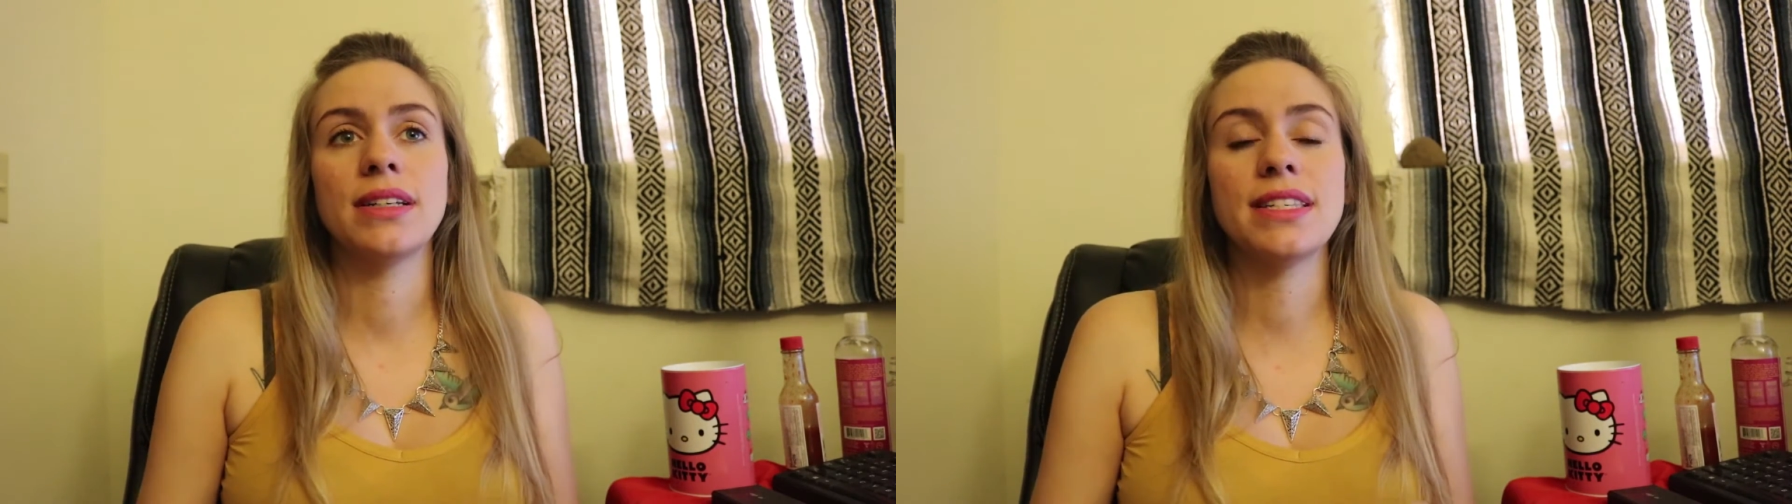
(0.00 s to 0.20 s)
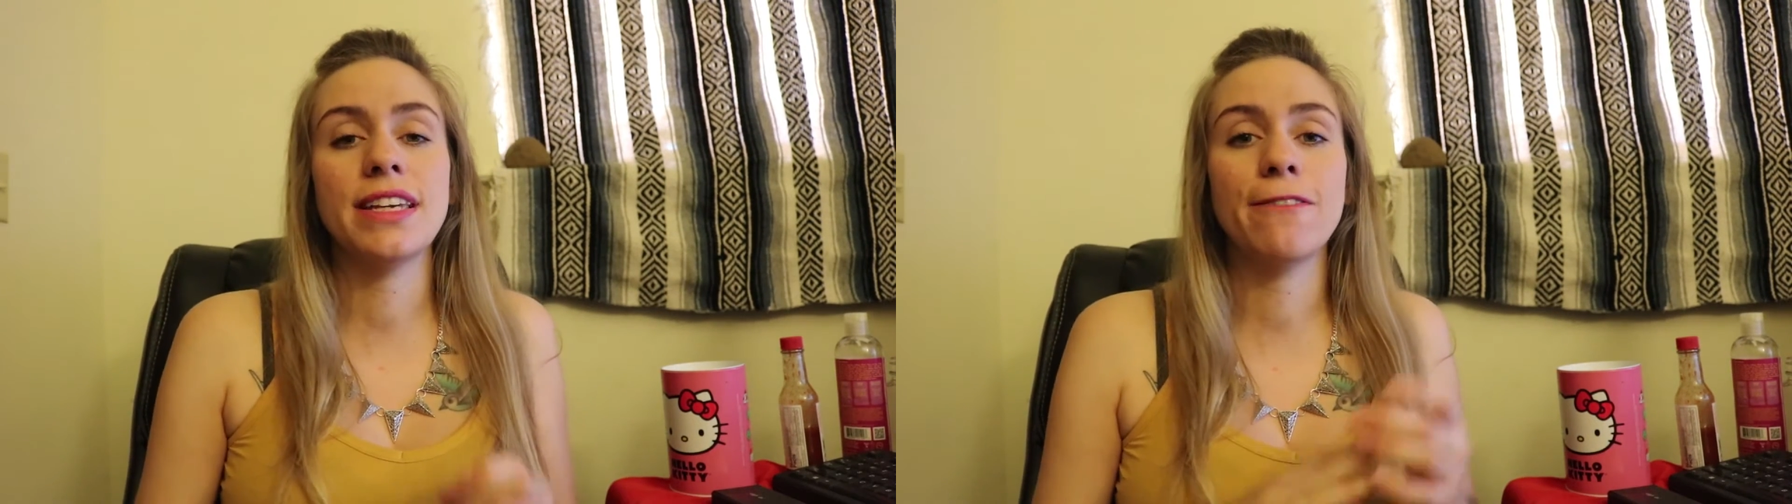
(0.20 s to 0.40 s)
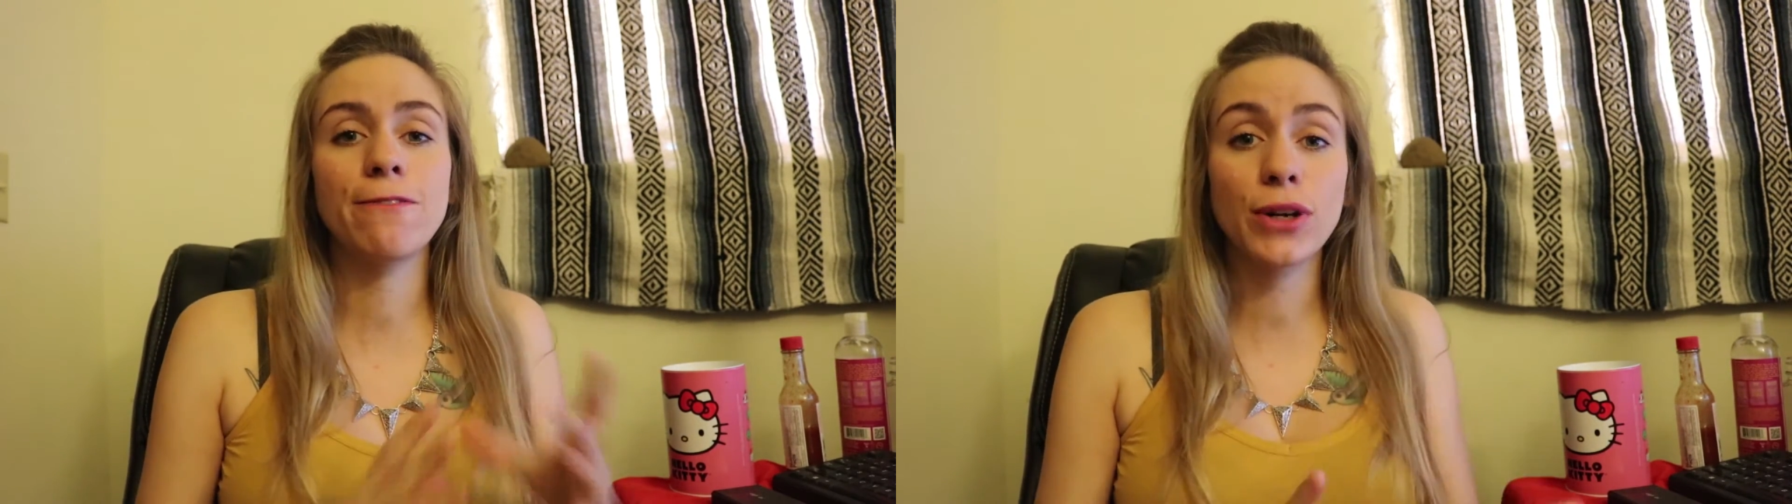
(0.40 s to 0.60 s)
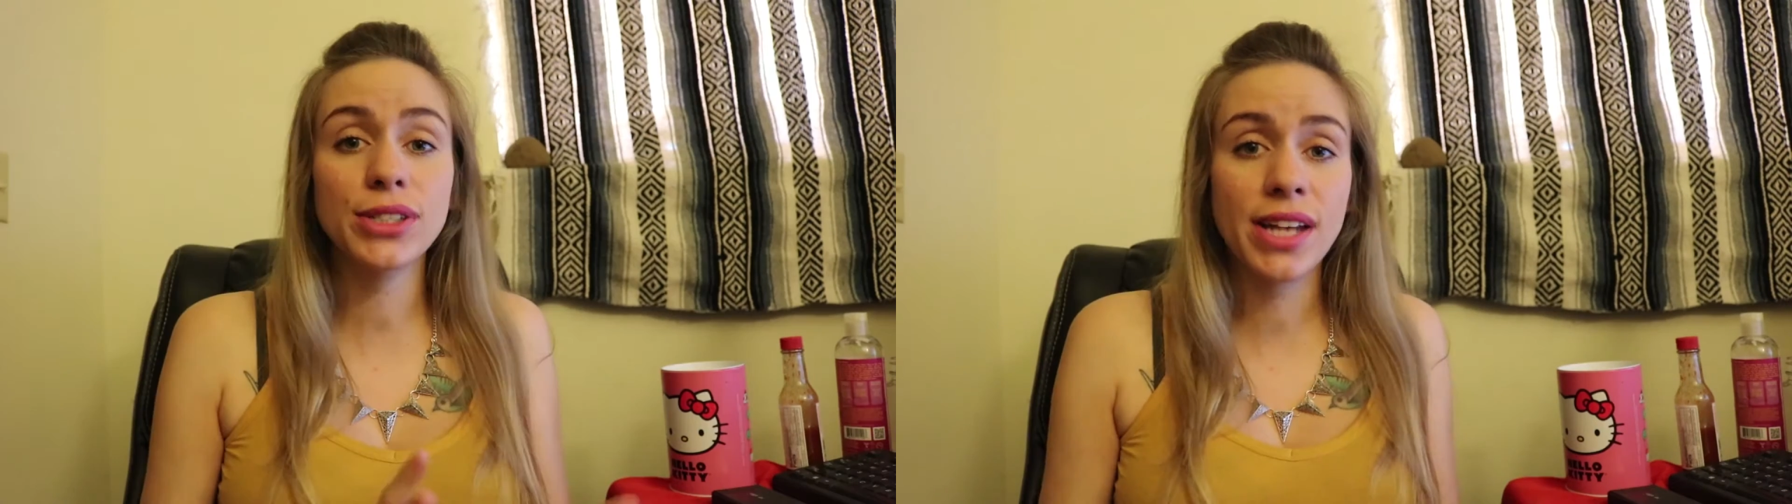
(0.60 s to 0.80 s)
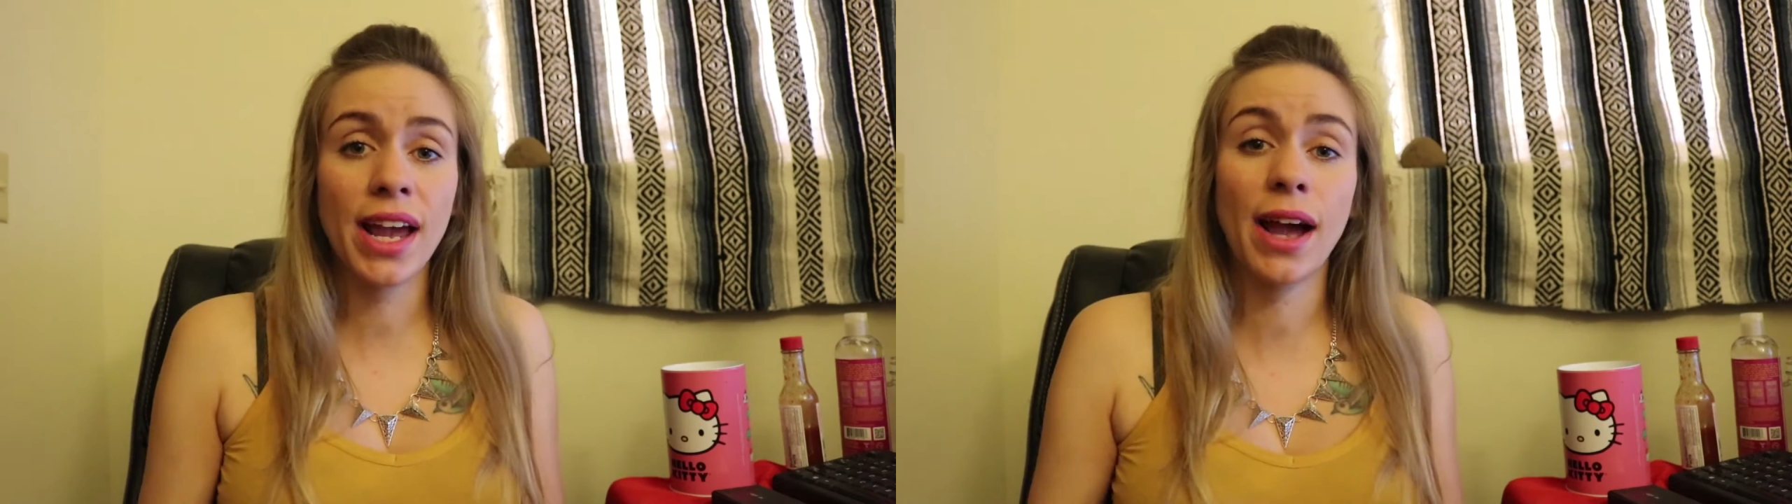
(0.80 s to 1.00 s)
see
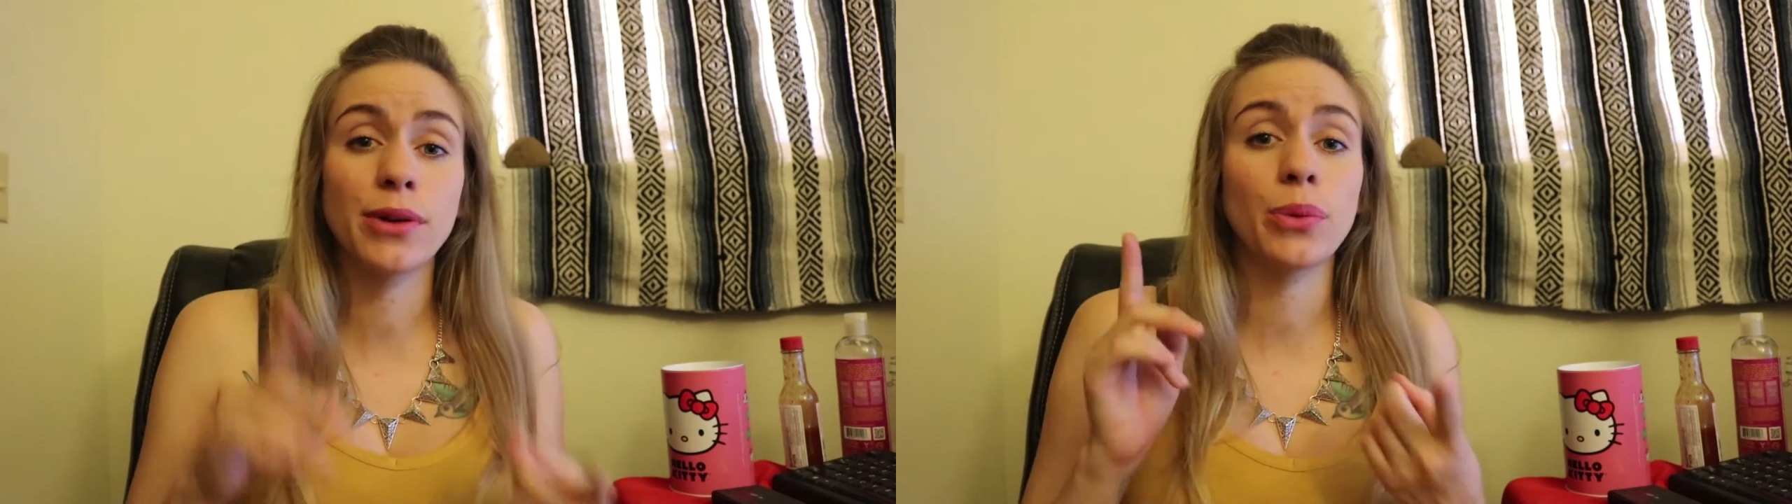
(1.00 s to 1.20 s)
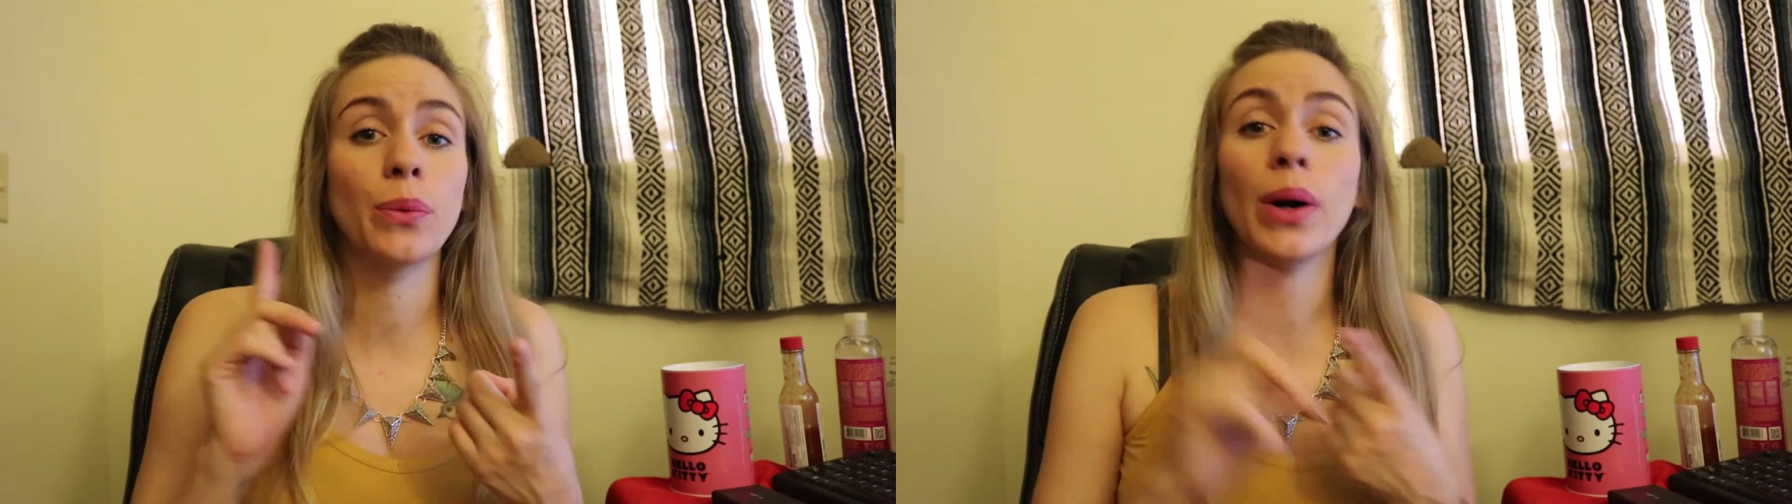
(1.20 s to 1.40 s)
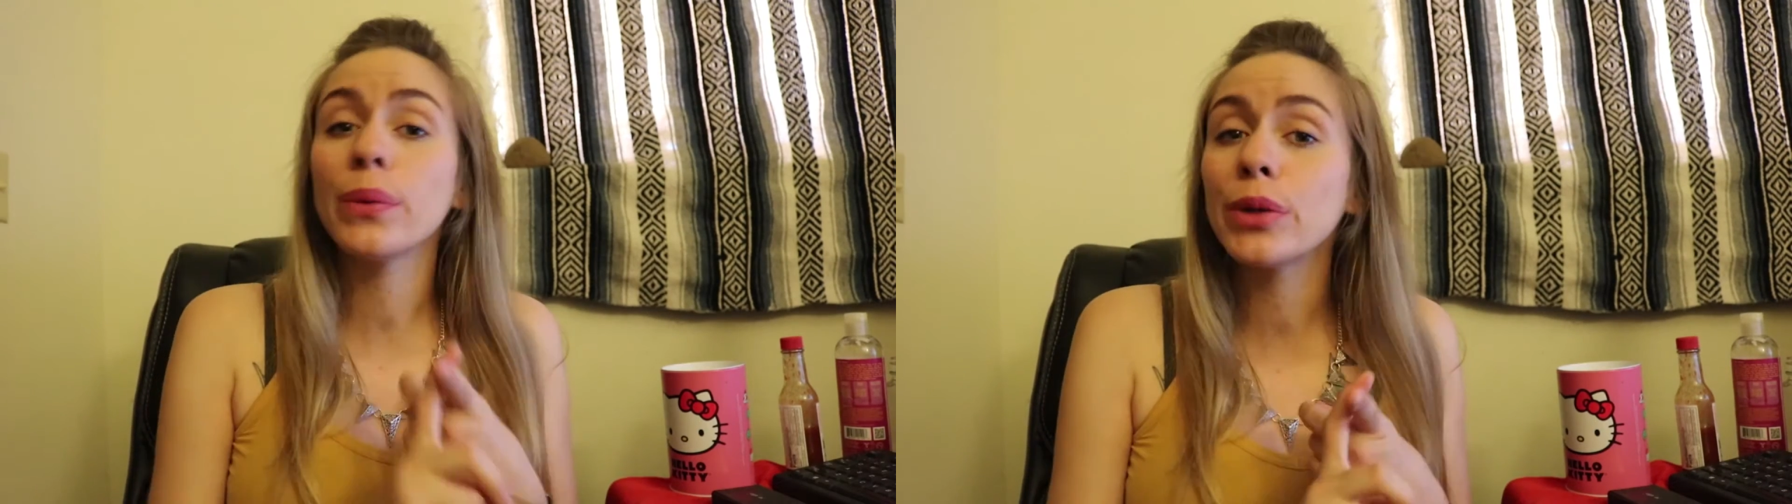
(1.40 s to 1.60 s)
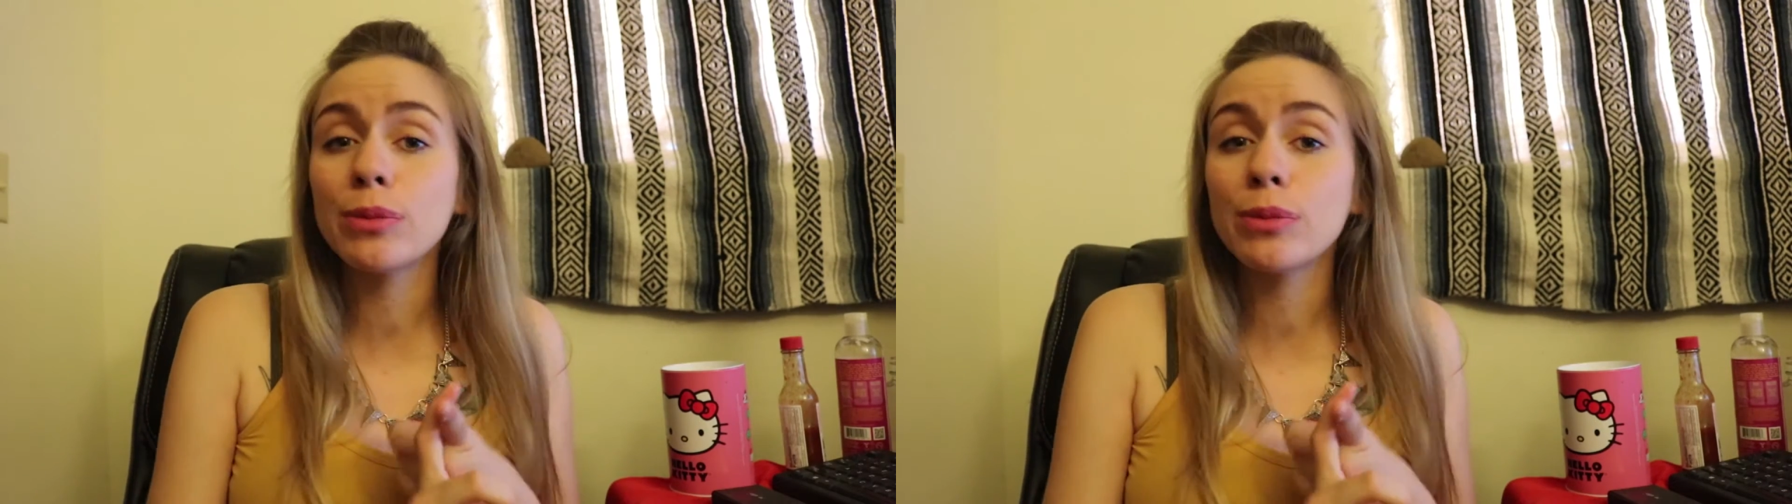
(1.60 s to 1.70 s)
firsthand what